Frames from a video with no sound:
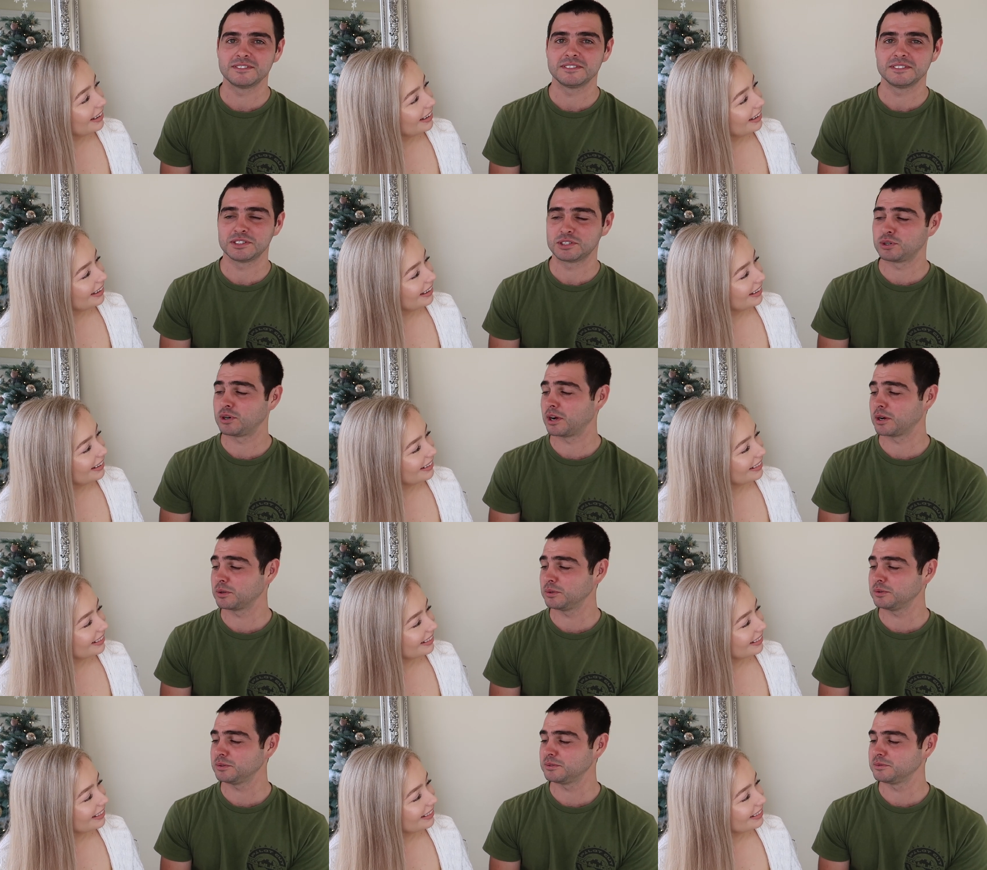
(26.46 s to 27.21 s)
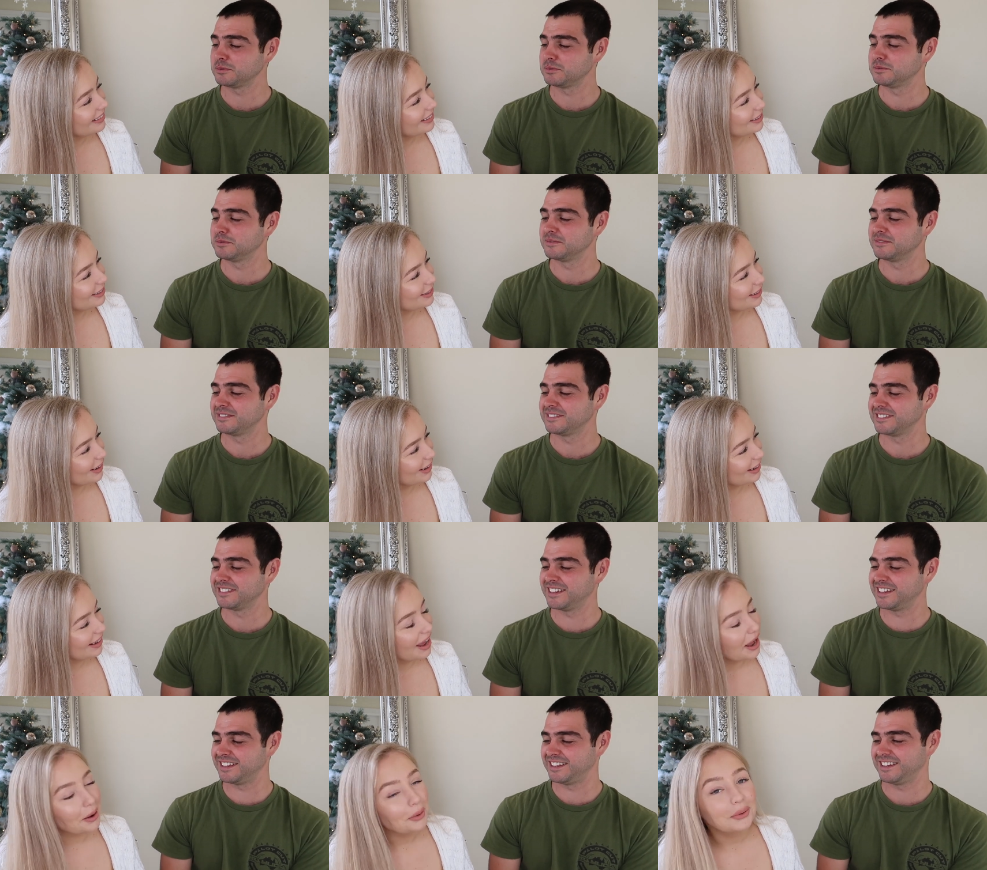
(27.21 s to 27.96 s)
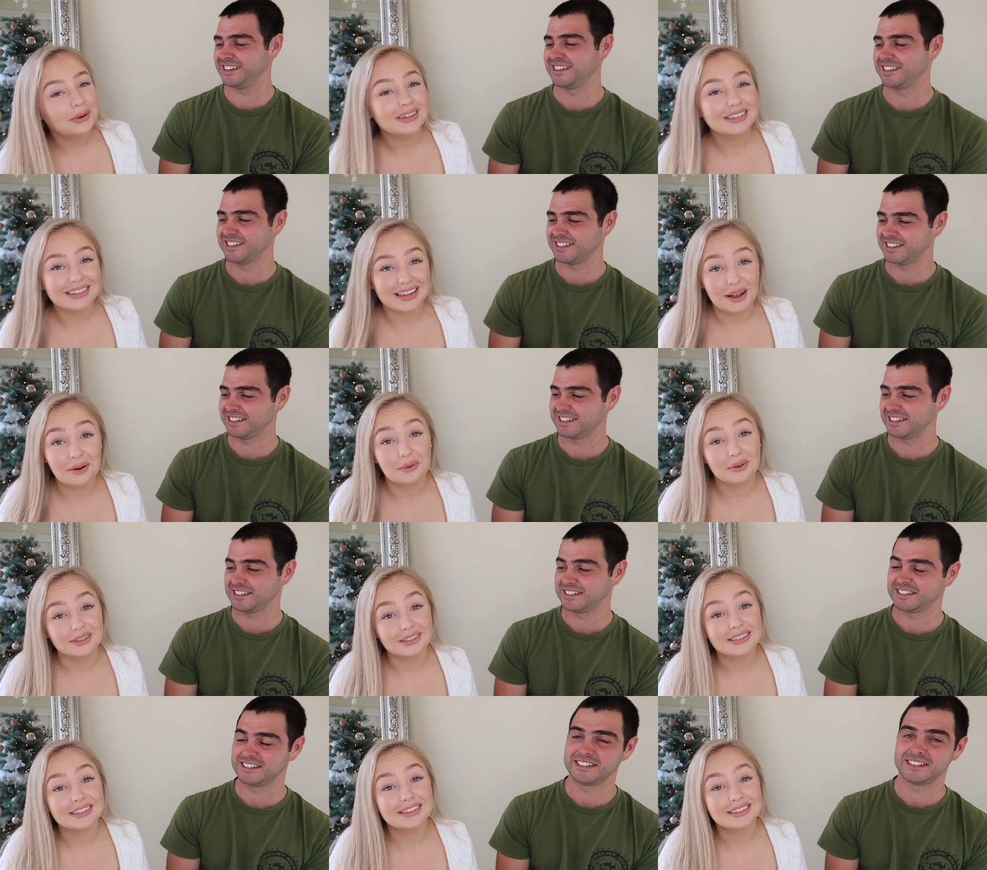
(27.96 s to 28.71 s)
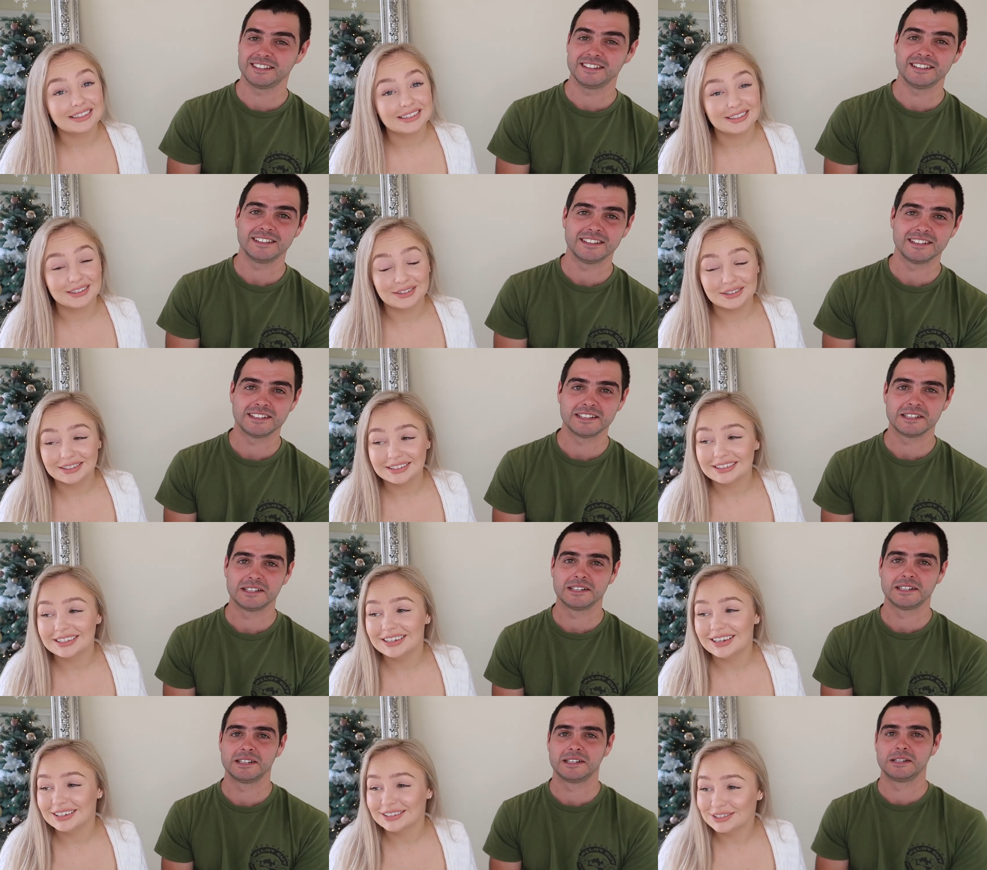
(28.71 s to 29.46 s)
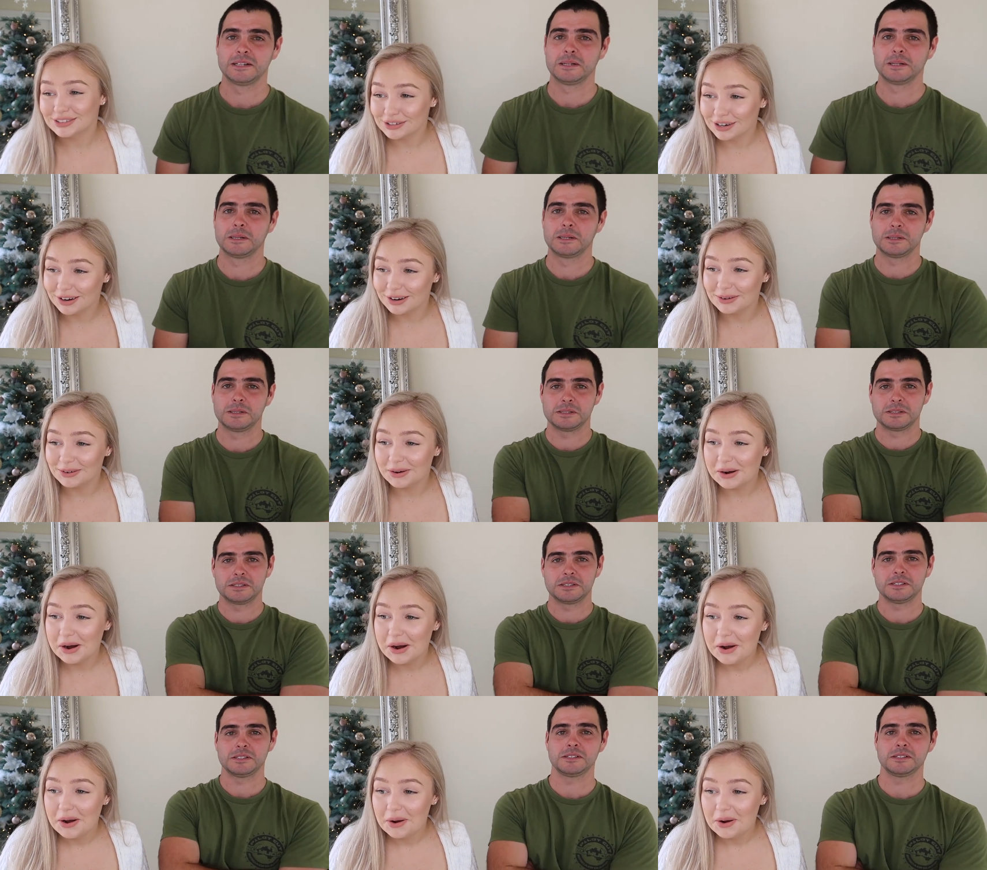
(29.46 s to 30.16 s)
Speaker 1: Struggled.
Speaker 2: It was seriously a struggle.